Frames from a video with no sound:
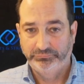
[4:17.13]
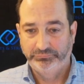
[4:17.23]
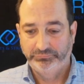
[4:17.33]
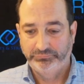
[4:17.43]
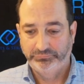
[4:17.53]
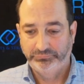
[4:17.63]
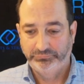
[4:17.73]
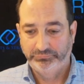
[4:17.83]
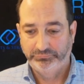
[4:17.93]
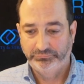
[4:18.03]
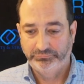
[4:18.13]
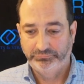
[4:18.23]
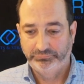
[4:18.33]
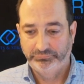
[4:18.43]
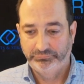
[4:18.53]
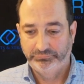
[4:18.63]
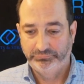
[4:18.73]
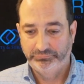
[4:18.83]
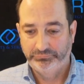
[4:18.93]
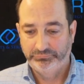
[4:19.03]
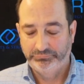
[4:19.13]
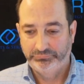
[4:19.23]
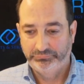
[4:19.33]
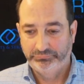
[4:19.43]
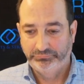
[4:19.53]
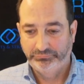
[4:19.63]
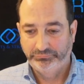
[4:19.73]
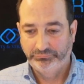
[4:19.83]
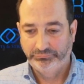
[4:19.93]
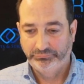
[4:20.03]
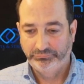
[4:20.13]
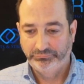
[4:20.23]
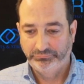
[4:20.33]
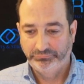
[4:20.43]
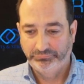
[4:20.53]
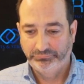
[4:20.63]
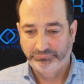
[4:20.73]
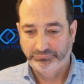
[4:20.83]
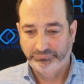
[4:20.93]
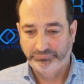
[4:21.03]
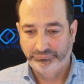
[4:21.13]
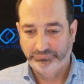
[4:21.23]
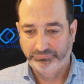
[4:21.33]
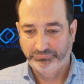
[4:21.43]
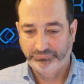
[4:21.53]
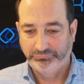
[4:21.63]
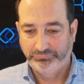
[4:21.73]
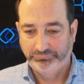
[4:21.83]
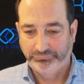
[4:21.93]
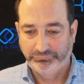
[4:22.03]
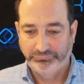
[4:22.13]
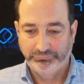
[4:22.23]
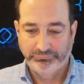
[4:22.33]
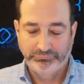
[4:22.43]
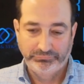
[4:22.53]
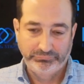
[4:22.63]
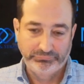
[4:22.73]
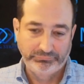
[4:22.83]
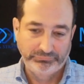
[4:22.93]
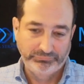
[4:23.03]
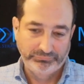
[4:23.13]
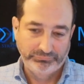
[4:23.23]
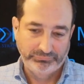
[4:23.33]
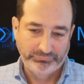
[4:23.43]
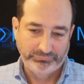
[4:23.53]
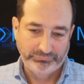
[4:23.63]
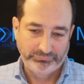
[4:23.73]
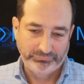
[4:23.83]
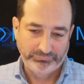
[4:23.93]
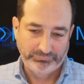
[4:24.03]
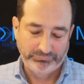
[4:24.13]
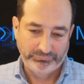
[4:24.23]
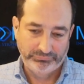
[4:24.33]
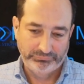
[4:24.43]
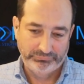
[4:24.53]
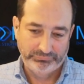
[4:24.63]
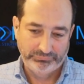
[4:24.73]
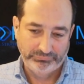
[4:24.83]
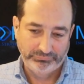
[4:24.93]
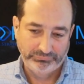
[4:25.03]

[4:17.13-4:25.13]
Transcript: [no speech]